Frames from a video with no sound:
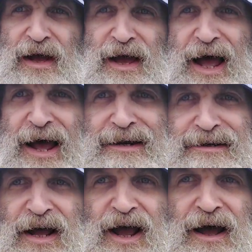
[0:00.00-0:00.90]

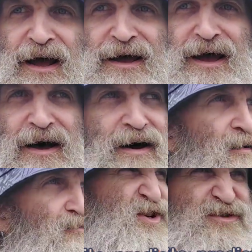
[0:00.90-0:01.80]
And
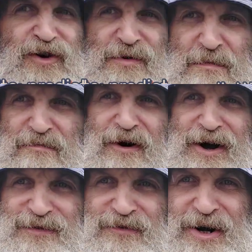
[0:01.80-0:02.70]
there's not going to be a
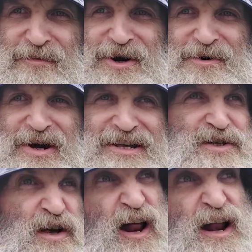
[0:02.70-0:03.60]
prize for anyone who
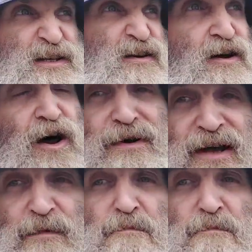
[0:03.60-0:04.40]
wins, unless I like become a